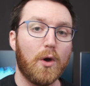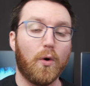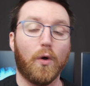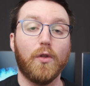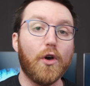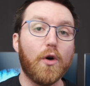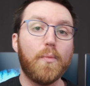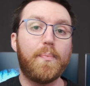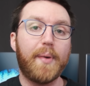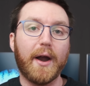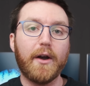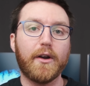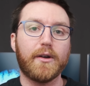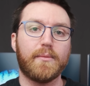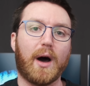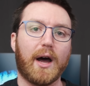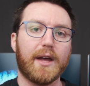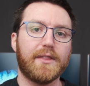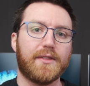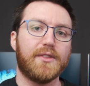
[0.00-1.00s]
Although bear in
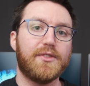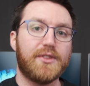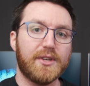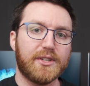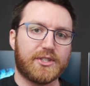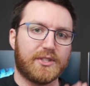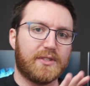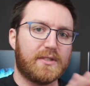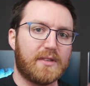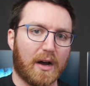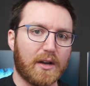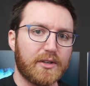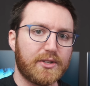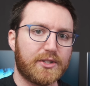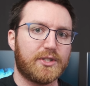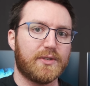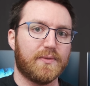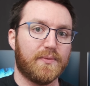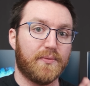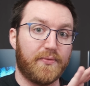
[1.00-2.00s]
mind that this
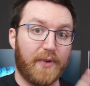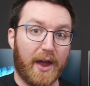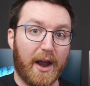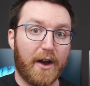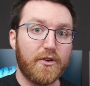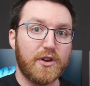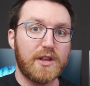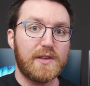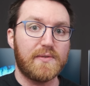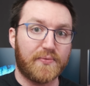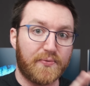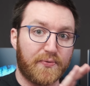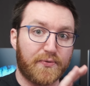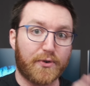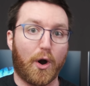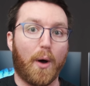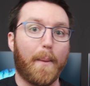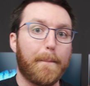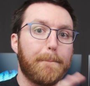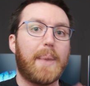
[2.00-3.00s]
does vary
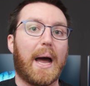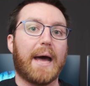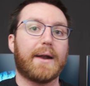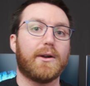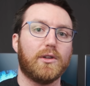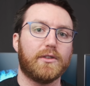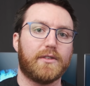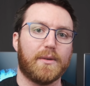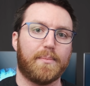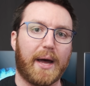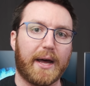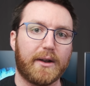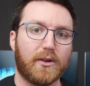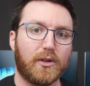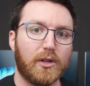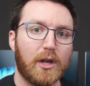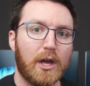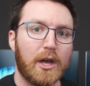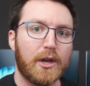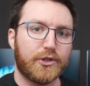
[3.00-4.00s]
from panel to panel,